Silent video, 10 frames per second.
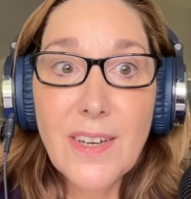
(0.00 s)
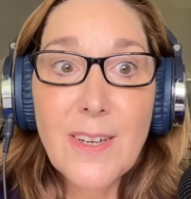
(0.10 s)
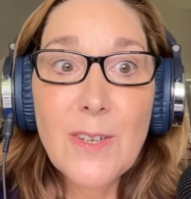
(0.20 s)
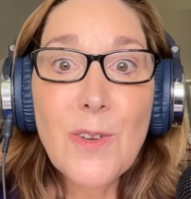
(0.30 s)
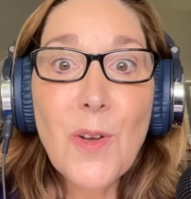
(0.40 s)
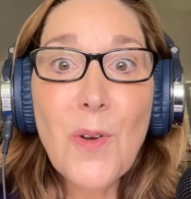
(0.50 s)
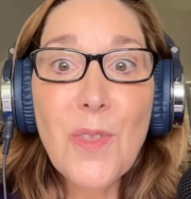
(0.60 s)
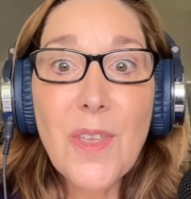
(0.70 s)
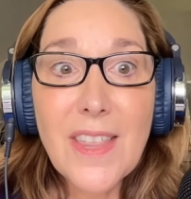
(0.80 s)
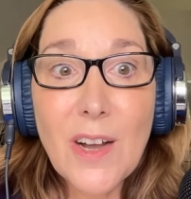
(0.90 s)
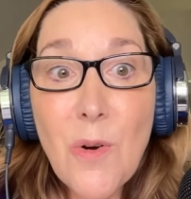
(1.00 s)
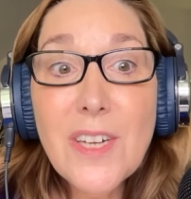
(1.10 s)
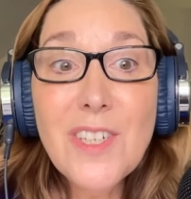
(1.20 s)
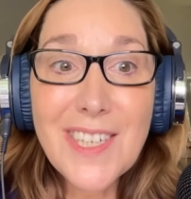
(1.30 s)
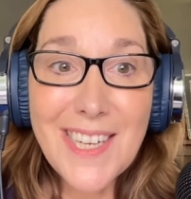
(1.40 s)
So the
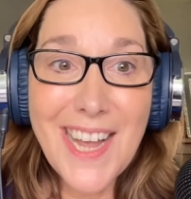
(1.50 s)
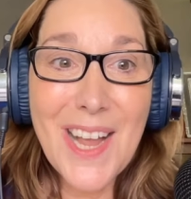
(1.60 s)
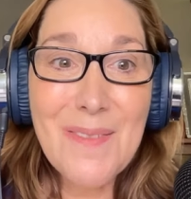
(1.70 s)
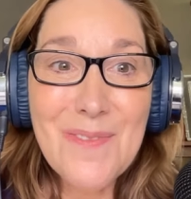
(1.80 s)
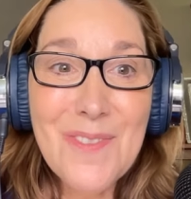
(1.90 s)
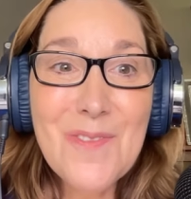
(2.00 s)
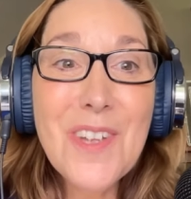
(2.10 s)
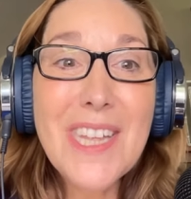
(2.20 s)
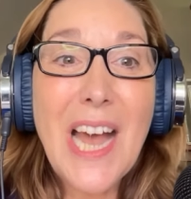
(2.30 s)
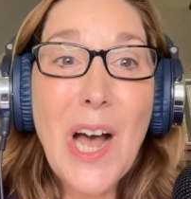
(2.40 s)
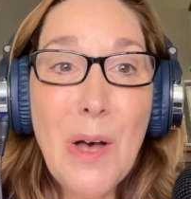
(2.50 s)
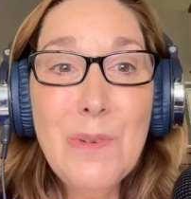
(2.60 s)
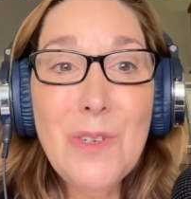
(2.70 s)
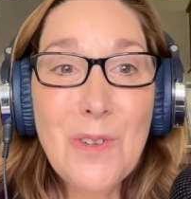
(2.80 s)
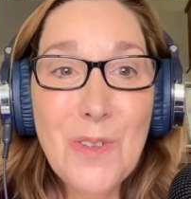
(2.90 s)
question game really
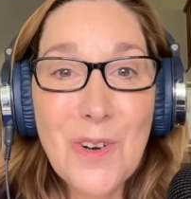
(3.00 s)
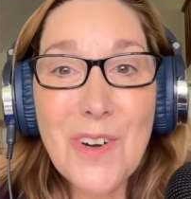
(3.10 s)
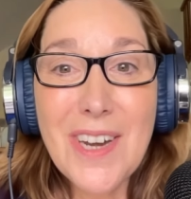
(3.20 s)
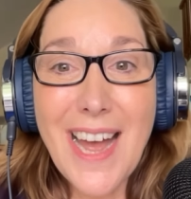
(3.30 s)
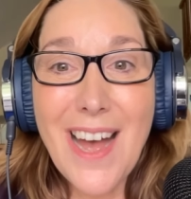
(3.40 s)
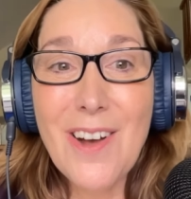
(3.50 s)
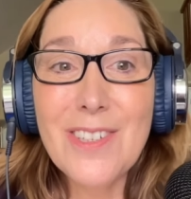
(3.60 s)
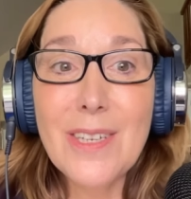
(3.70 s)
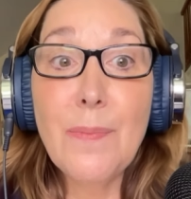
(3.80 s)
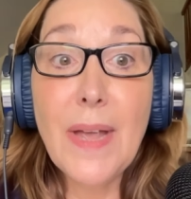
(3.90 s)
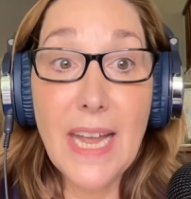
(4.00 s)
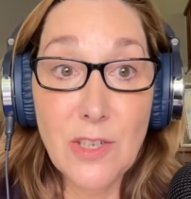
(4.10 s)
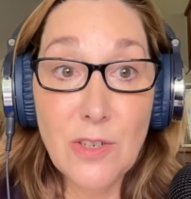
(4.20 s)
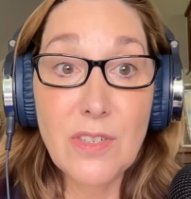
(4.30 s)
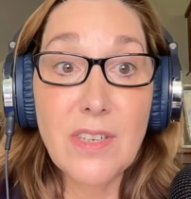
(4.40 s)
helps you learn how to
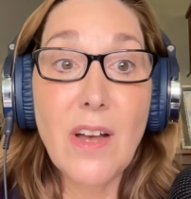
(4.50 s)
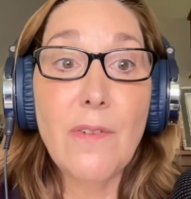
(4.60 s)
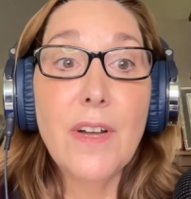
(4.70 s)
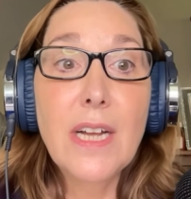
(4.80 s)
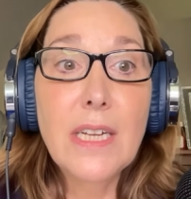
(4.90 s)
pace yourself,